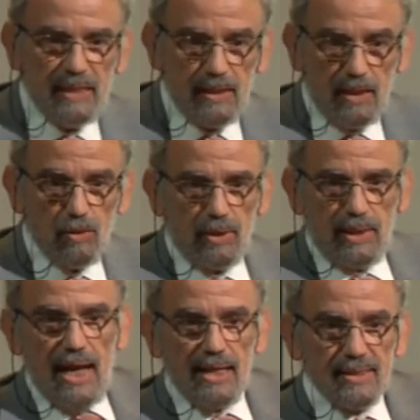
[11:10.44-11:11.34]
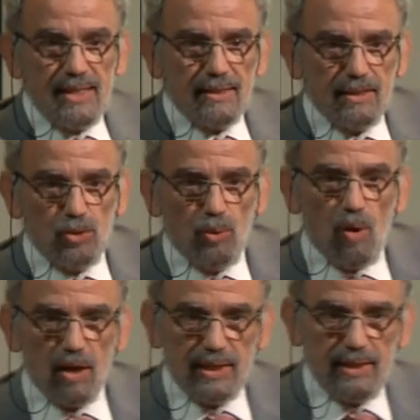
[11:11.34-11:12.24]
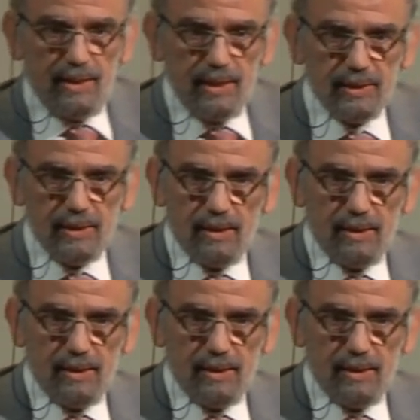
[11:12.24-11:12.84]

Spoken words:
beginning, when I started to work in this